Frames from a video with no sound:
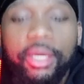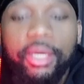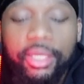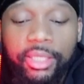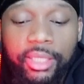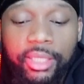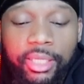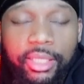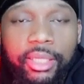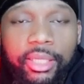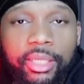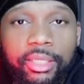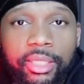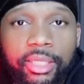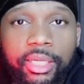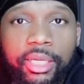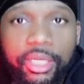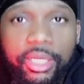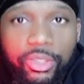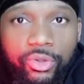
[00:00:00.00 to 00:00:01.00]
get
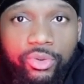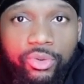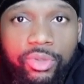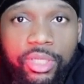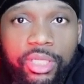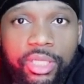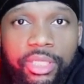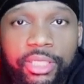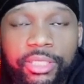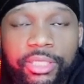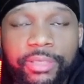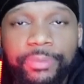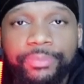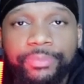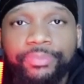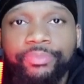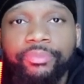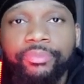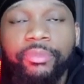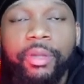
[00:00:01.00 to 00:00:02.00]
into the
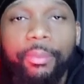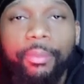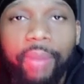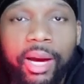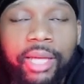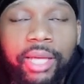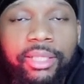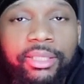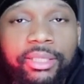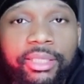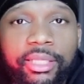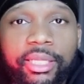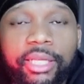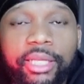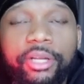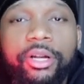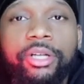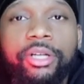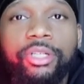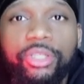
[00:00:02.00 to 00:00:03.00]
mindset that
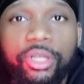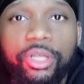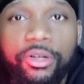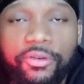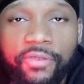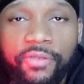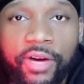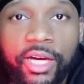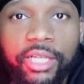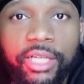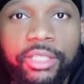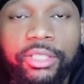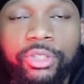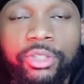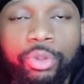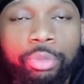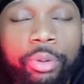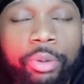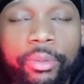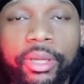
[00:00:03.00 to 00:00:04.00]
they're just going to find
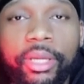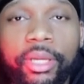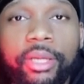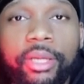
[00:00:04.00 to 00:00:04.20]
Superman,